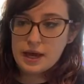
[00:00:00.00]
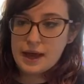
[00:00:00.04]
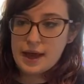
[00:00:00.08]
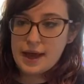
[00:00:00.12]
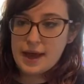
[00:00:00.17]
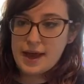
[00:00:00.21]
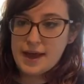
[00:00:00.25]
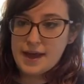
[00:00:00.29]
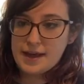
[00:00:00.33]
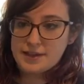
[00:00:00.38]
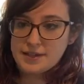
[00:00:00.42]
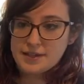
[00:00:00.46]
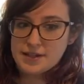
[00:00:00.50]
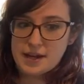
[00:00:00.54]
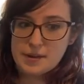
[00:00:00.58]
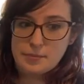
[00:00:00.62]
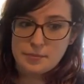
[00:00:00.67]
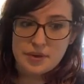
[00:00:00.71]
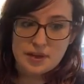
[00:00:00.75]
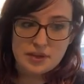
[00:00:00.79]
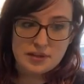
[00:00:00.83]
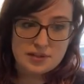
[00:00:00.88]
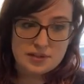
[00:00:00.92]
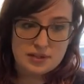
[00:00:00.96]
and I
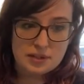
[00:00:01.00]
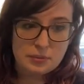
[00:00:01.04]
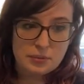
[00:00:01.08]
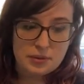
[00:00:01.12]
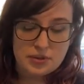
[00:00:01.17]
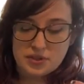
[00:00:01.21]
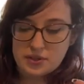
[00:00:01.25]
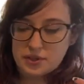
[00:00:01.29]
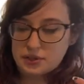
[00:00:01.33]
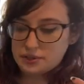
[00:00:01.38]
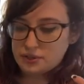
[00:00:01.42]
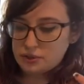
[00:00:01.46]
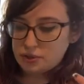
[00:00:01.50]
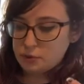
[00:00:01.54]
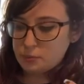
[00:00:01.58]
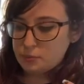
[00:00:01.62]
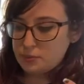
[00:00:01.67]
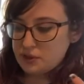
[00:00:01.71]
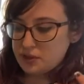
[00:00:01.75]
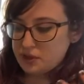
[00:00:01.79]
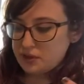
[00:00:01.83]
mixed it with a little bit